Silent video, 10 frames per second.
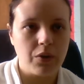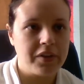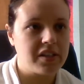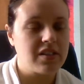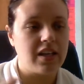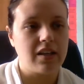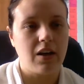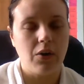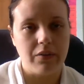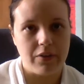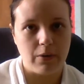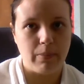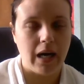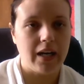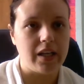things taken out of their
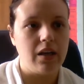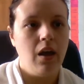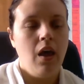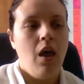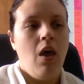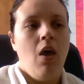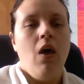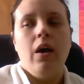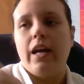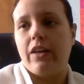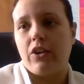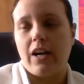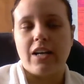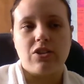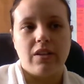body, and they're
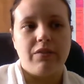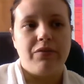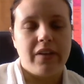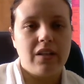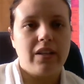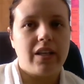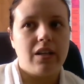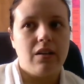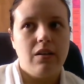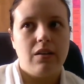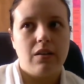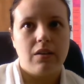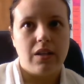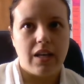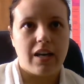actually feeling
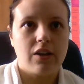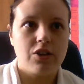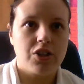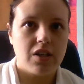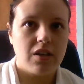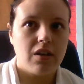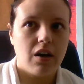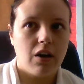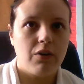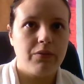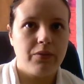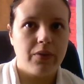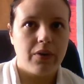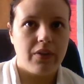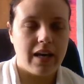the energy of
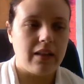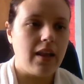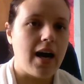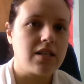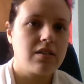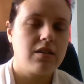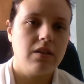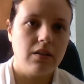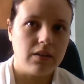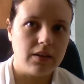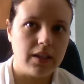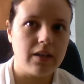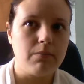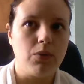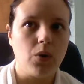that lost
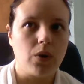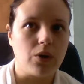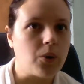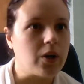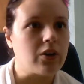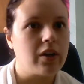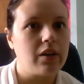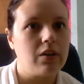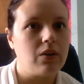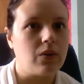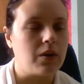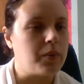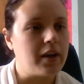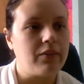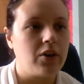limb or organ or
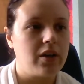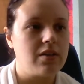whatever it